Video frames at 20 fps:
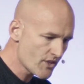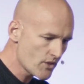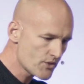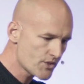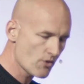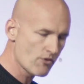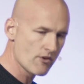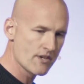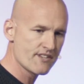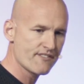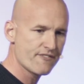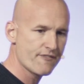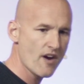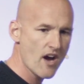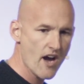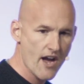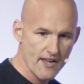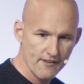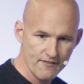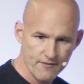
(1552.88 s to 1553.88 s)
those who are under
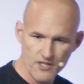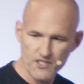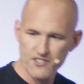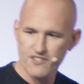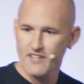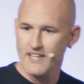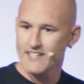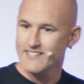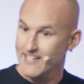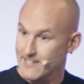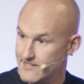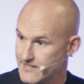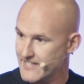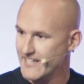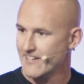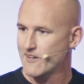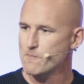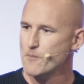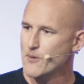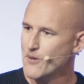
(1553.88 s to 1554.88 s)
5 because they tend to
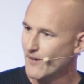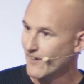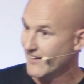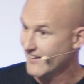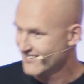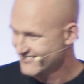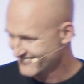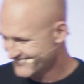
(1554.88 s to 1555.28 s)
get up early.